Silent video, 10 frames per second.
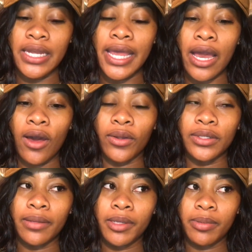Now
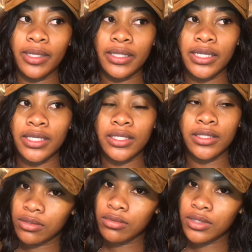let me put in this
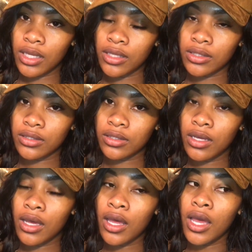2 cents.
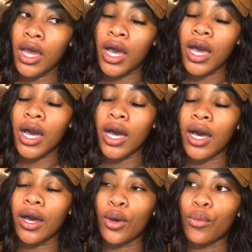
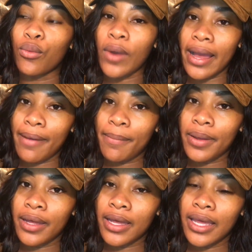Wrap
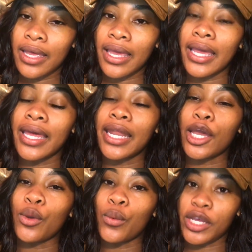and
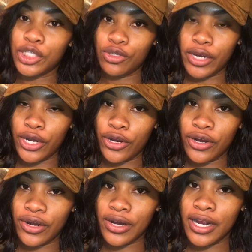a waist trainer
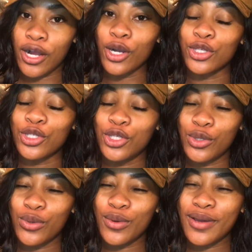are
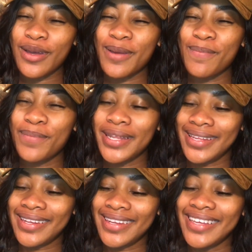two
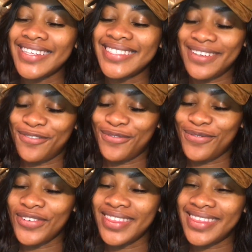completely
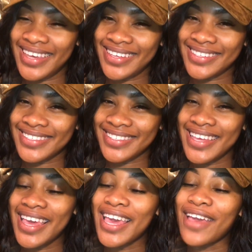different things.
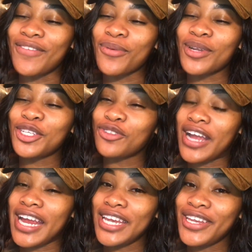If you want to
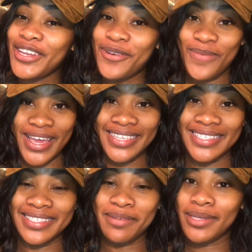train your
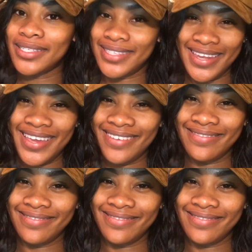waist to be skinny,